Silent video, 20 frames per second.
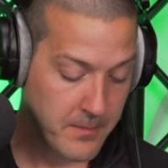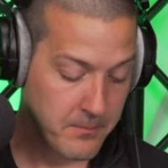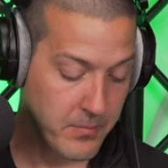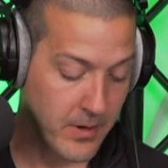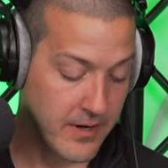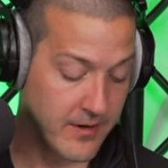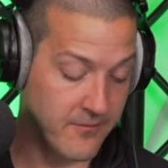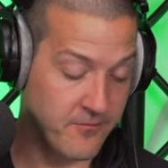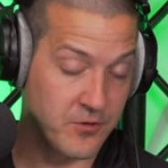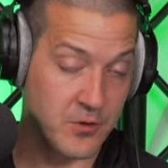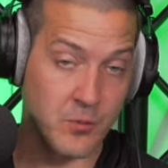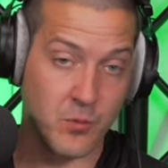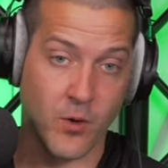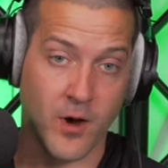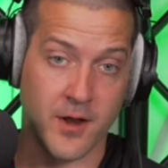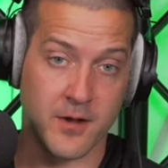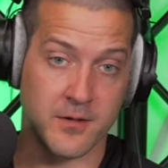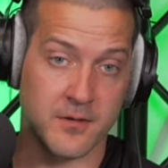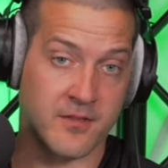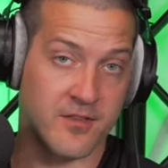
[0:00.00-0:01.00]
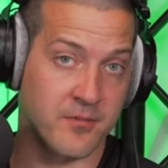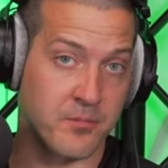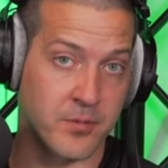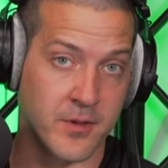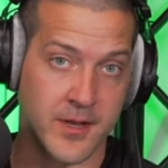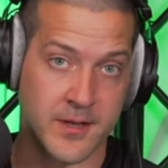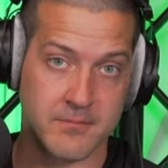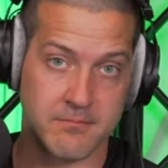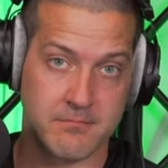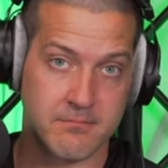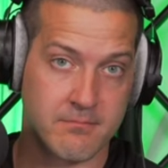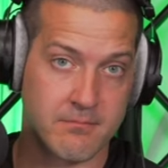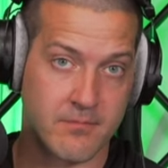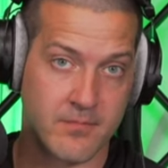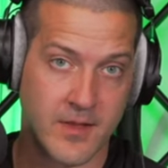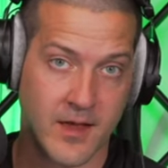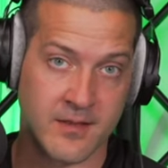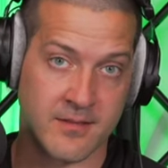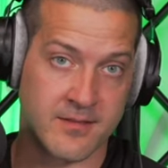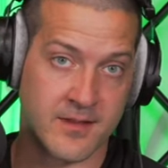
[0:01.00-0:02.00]
But if you want to split
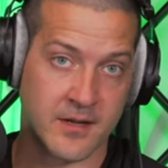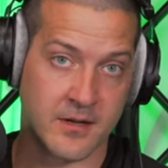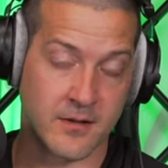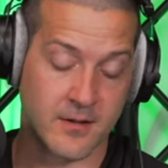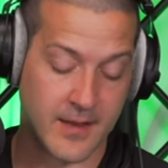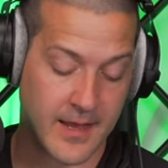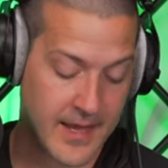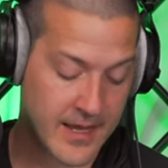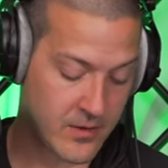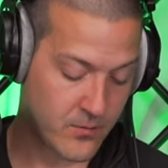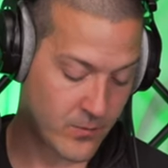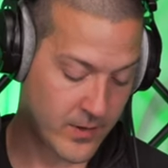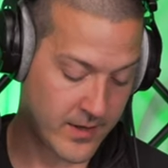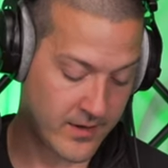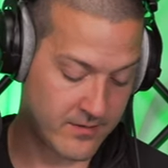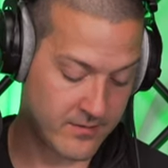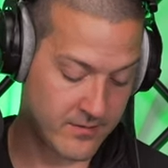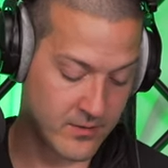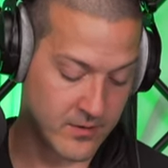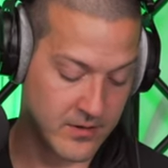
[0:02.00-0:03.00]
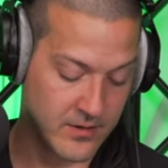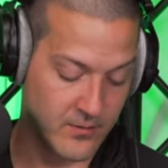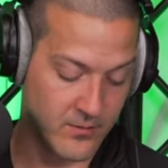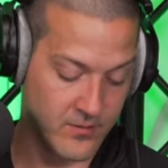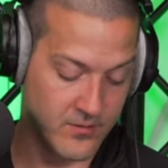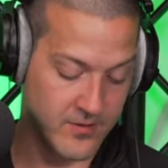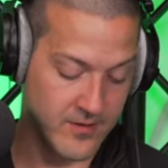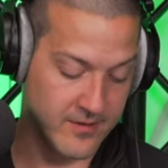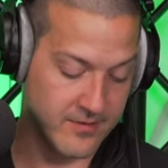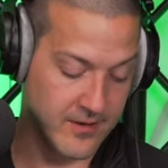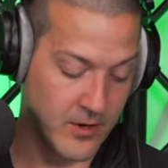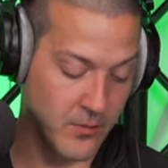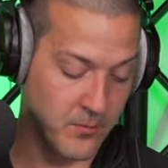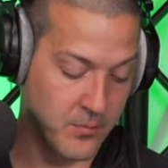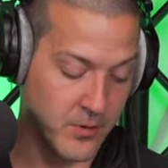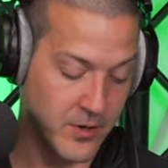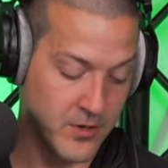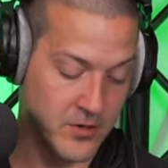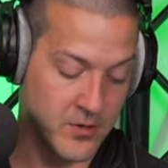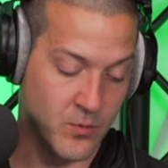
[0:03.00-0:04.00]
a signal eight ways, you can use this
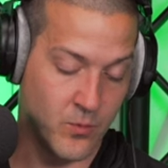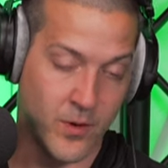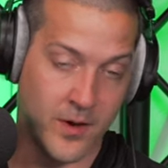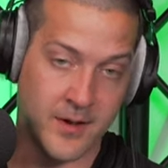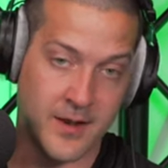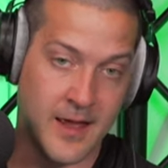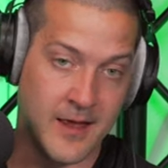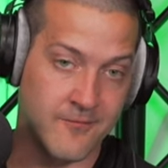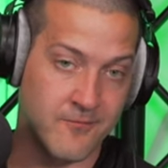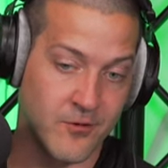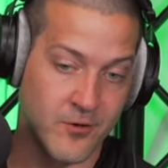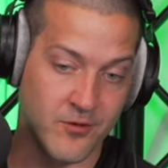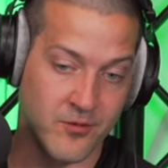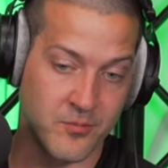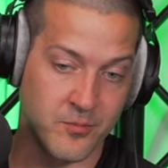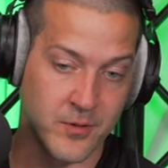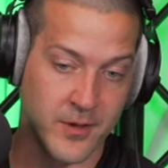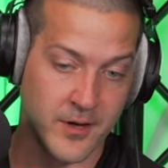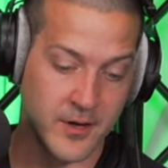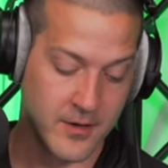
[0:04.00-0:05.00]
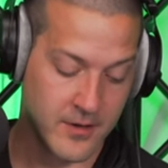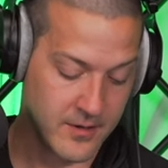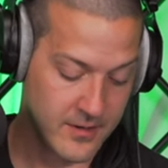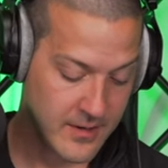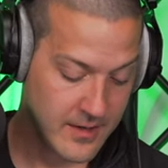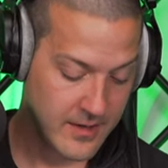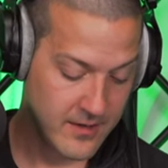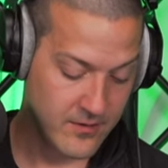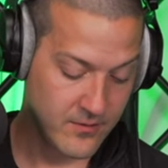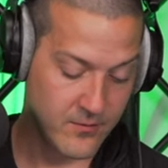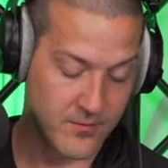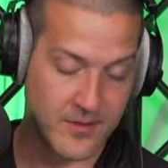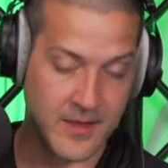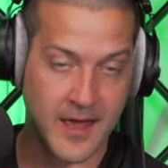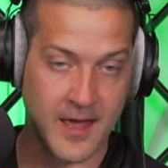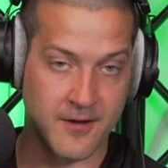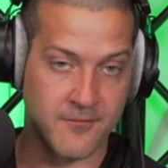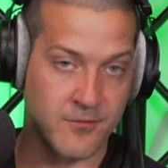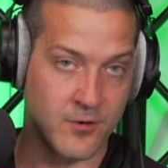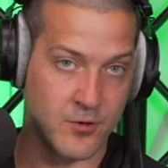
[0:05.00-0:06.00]
output to one headphone splitter, use the
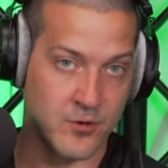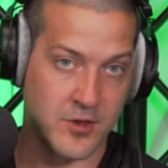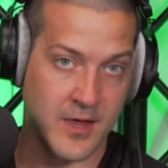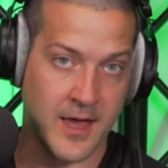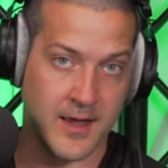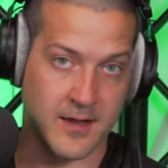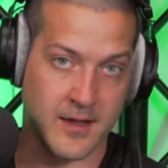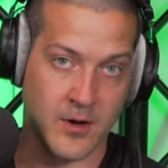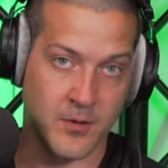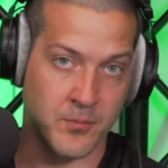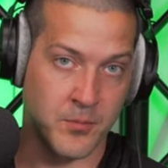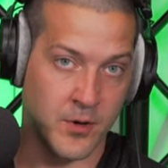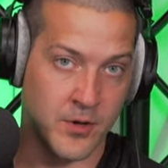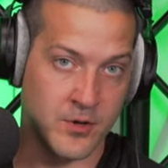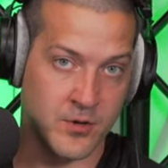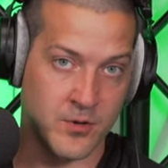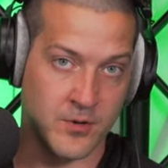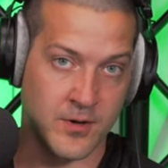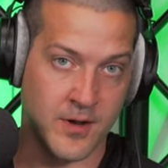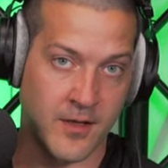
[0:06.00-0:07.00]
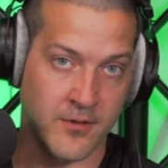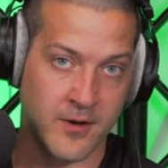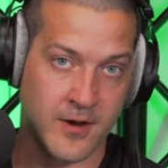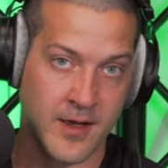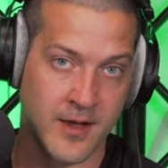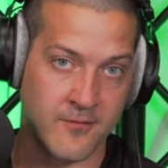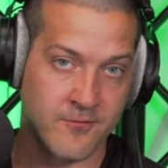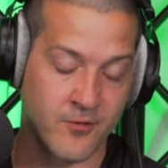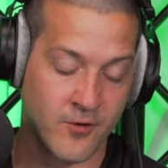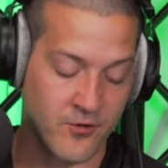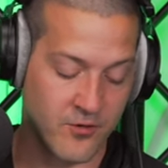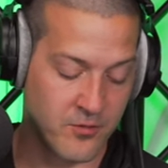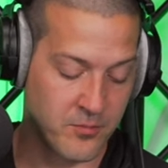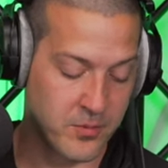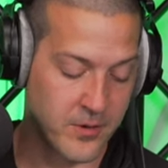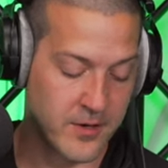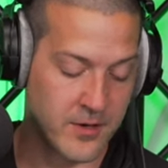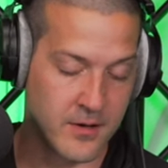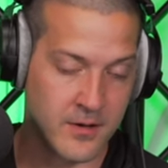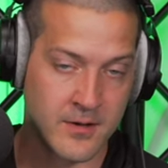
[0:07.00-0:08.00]
headphone jack output to another headphone
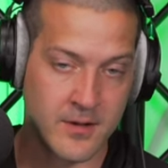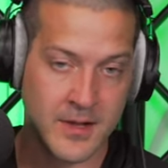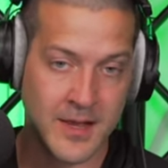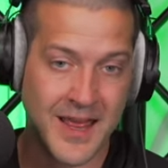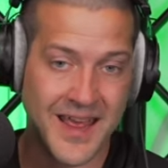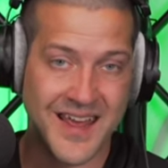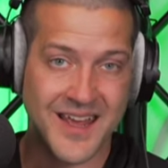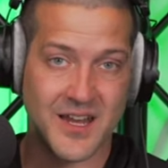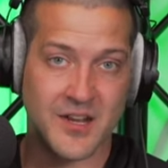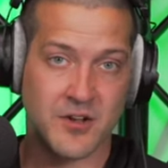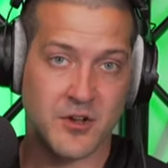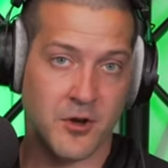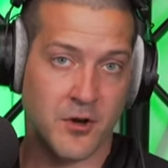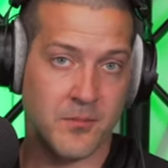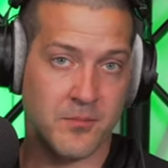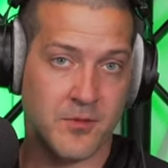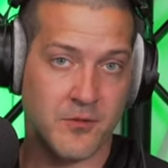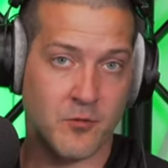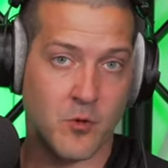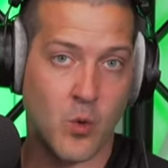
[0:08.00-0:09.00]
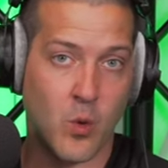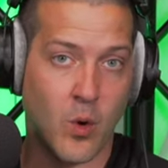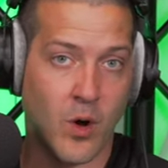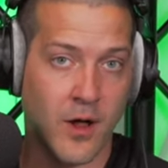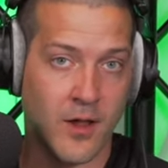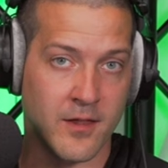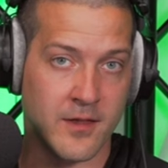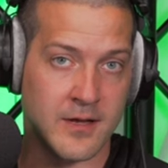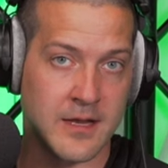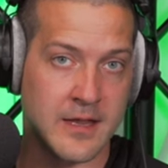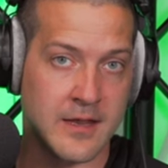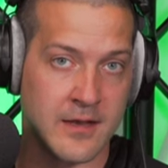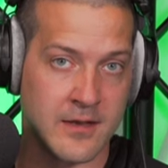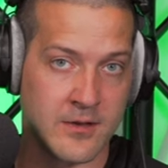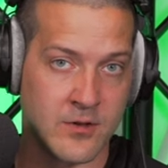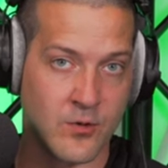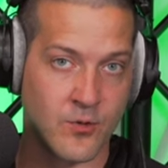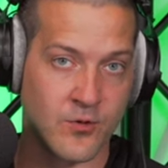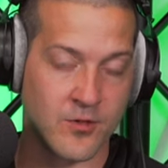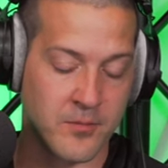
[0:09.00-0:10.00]
splitter. In terms of quality
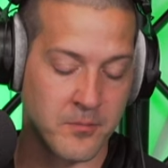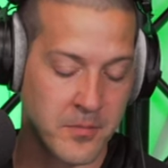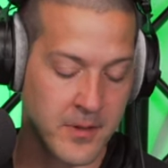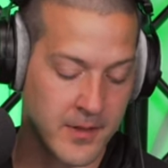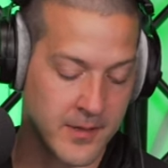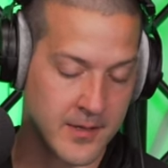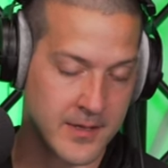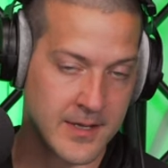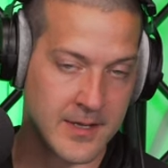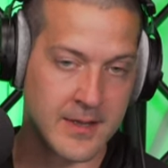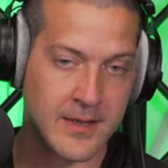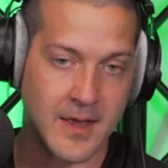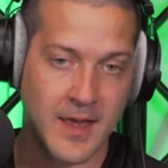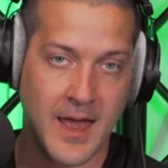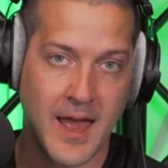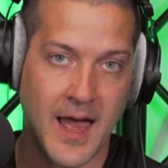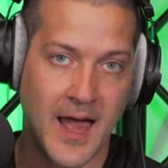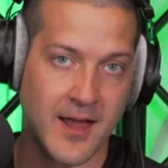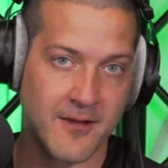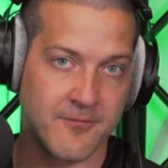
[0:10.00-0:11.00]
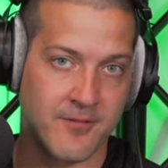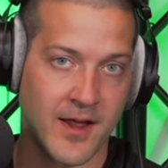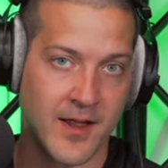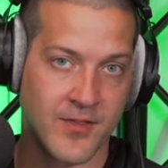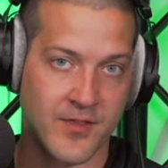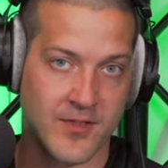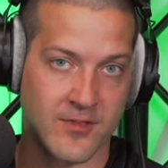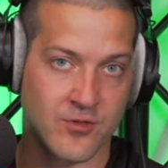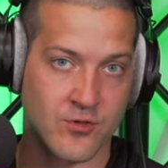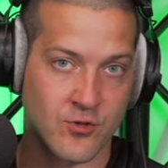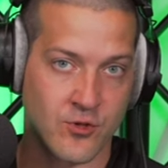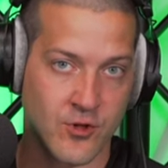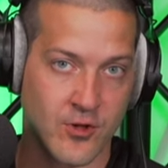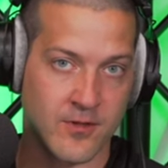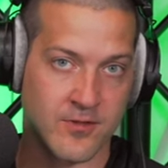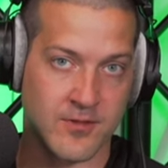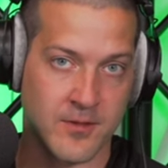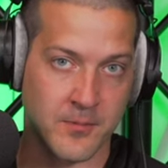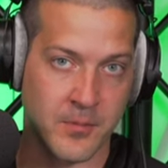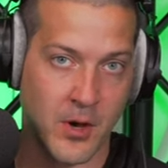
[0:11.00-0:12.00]
and usability, I find this
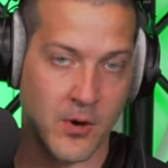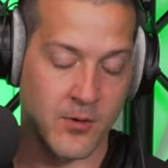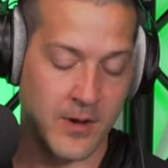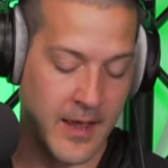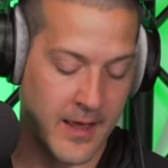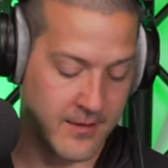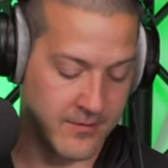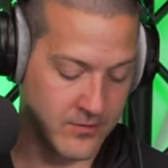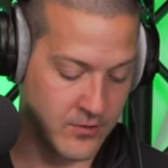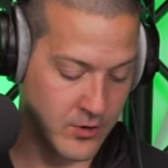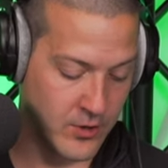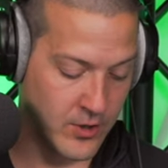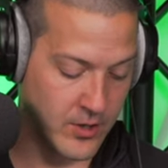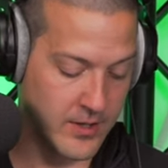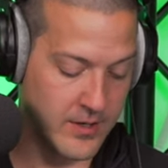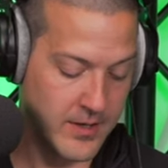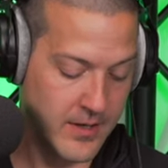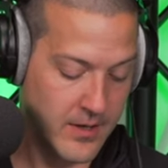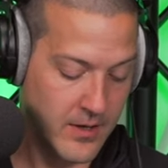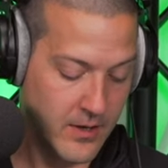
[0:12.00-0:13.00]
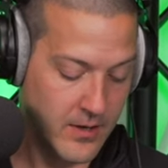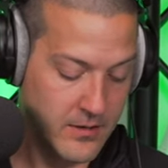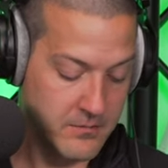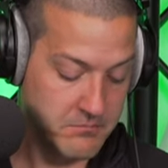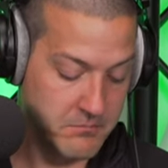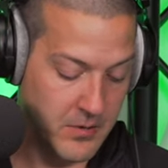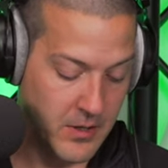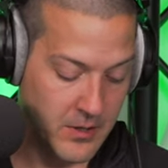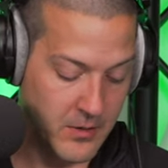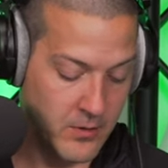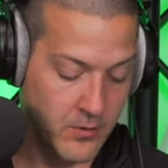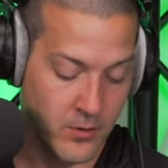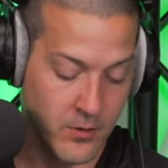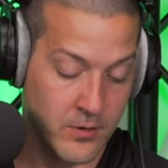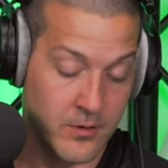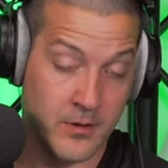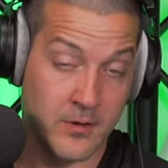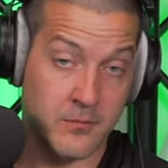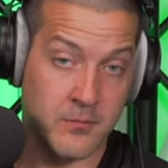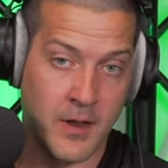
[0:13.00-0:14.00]
just about as good
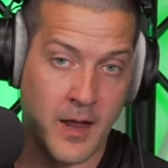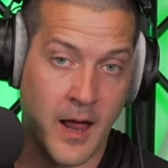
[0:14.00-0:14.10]
or